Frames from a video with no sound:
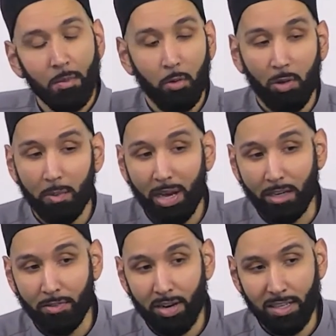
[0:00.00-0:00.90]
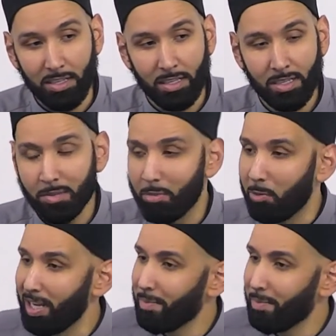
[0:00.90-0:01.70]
but what about your friends? But wait a